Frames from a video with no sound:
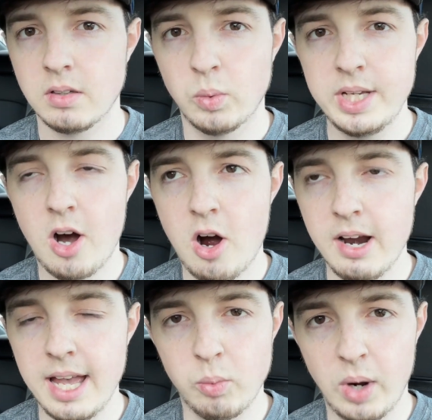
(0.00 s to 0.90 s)
We are
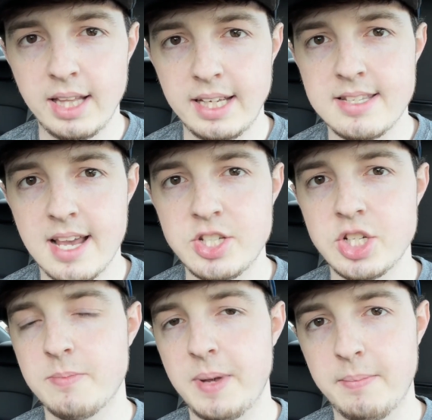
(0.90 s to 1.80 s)
a
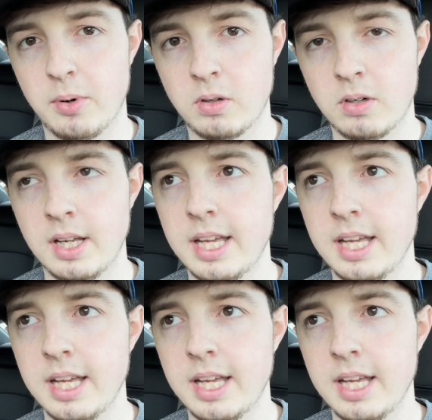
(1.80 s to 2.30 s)
well-intentioned people,